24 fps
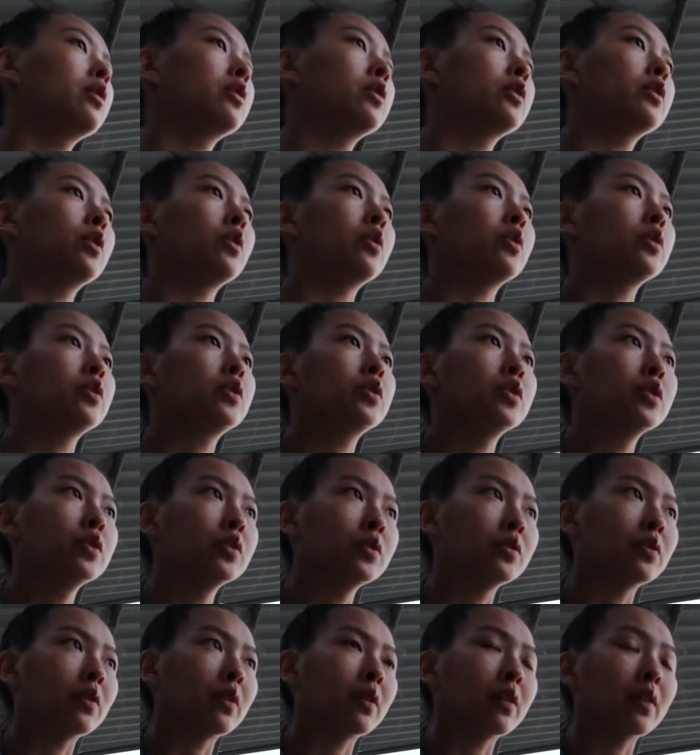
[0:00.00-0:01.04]
So
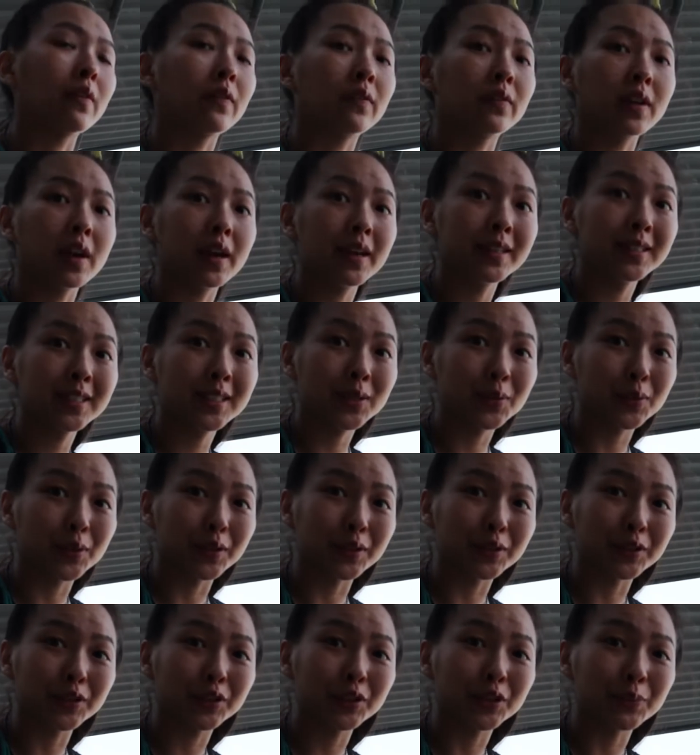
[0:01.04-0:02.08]
soon, the flying
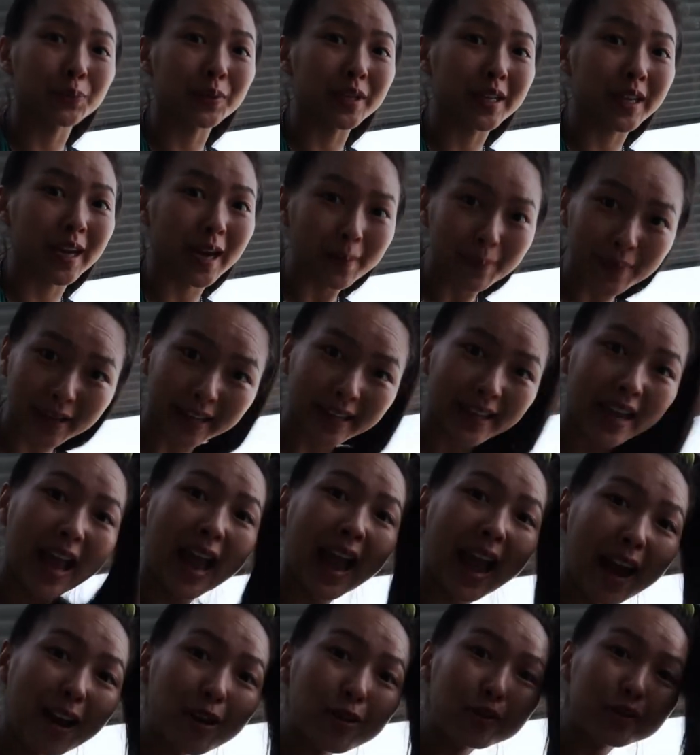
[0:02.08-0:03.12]
squirrels should be coming
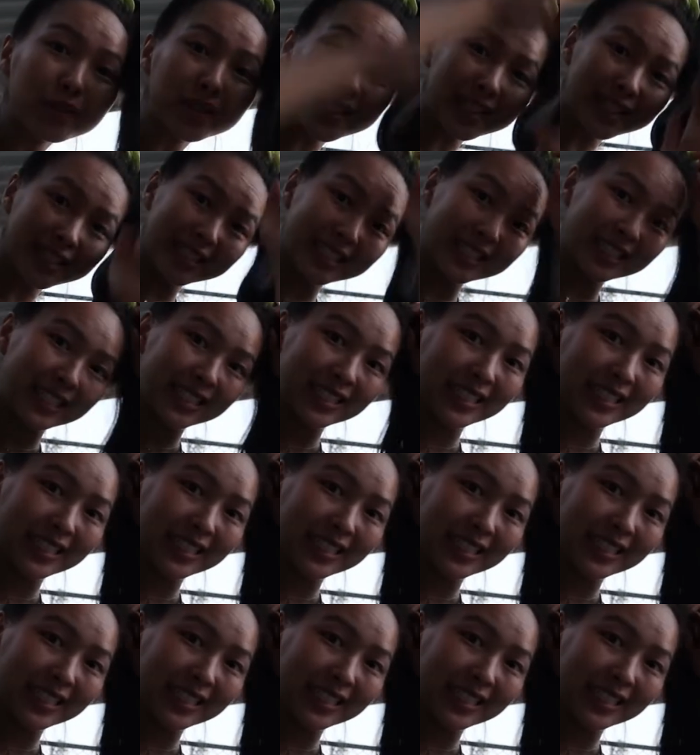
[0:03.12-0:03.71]
out.